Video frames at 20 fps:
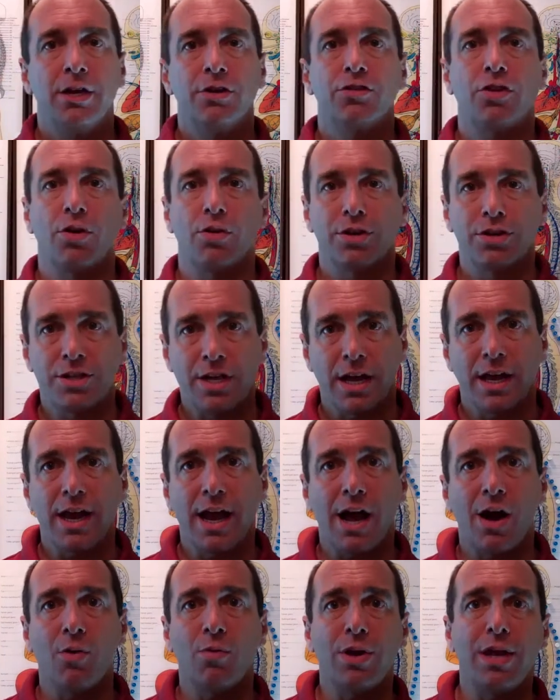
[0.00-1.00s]
So to tell you
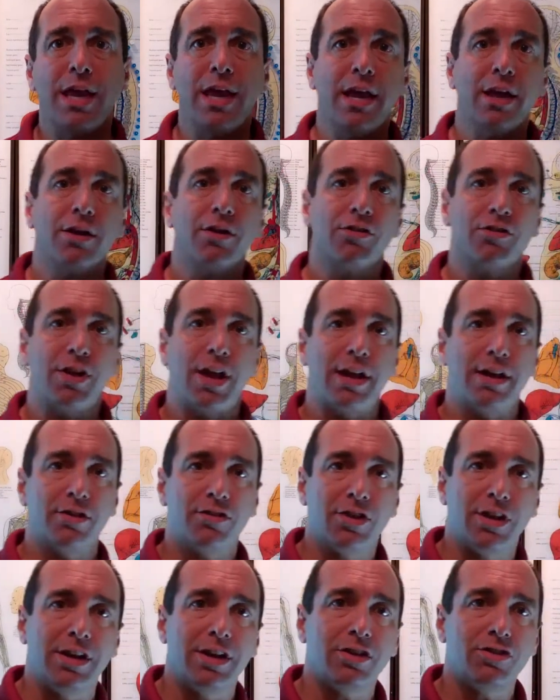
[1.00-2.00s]
how we handle
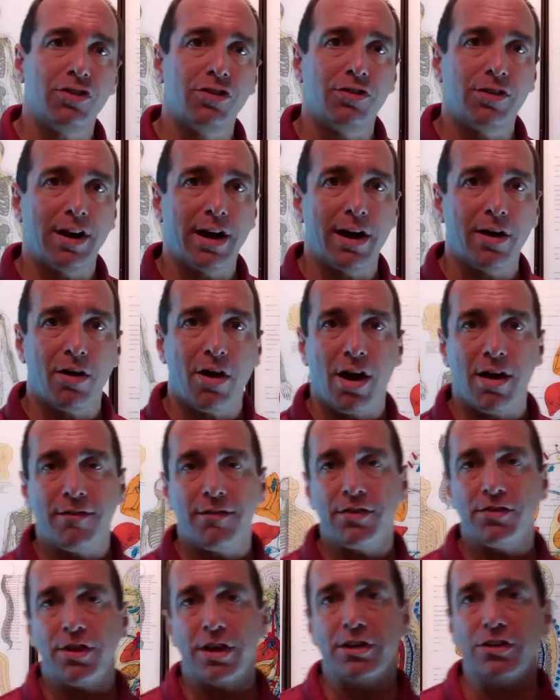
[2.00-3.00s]
sinus conditions in our
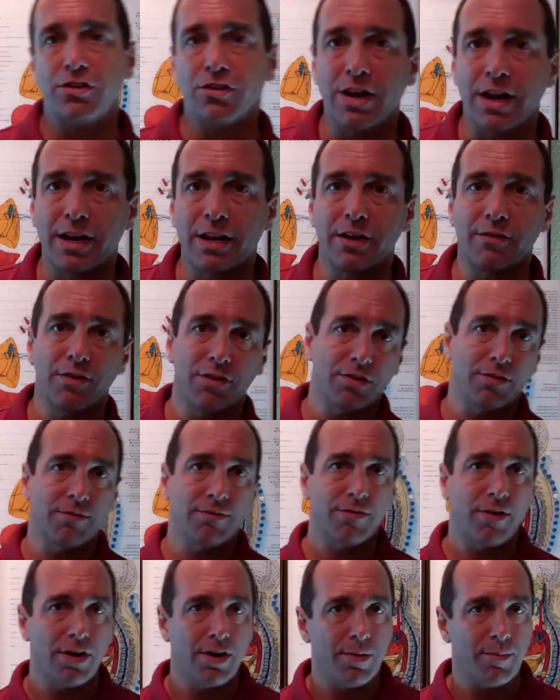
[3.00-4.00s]
office, I just got to give you
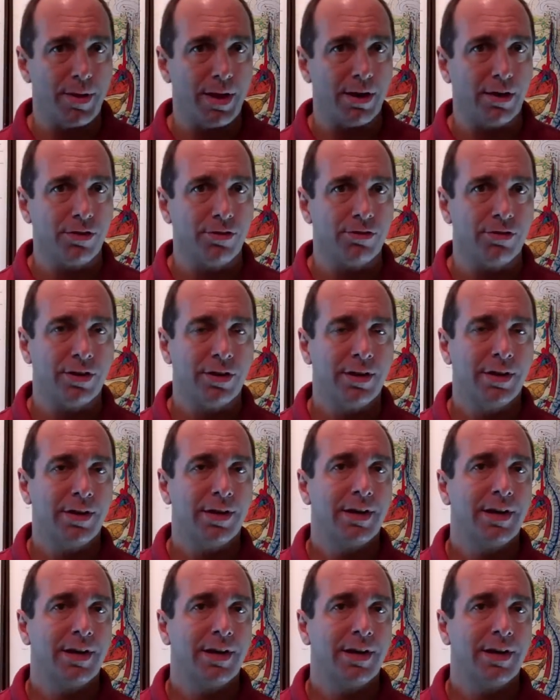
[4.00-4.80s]
some fundamentals